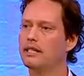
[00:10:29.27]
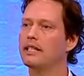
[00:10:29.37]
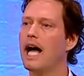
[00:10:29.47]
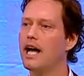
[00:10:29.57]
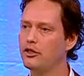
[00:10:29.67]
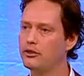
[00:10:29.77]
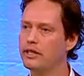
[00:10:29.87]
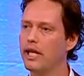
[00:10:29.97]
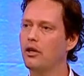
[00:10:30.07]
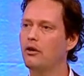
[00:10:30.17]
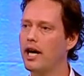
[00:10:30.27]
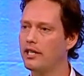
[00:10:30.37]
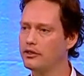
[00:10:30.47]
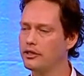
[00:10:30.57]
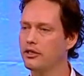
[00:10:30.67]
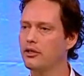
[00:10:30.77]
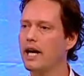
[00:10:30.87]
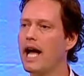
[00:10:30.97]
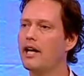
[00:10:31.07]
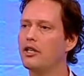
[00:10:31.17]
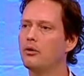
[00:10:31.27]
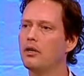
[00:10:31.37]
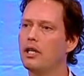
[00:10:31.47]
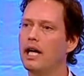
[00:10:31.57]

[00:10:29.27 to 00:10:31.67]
So how do you scale? How do you secure? How do you